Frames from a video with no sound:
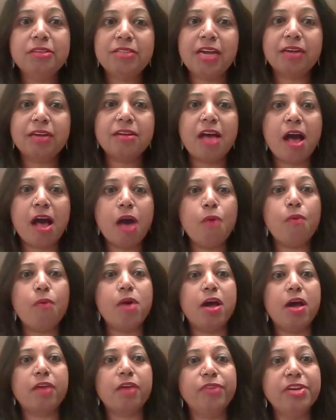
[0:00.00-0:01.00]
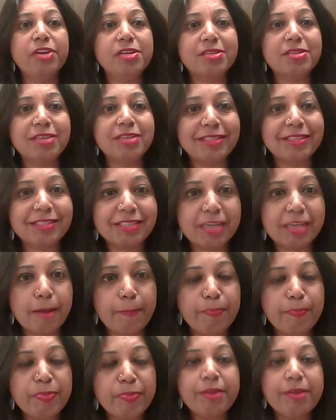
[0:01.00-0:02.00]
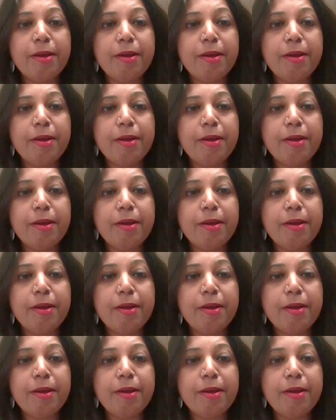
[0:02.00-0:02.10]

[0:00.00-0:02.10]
that how are we dressed up?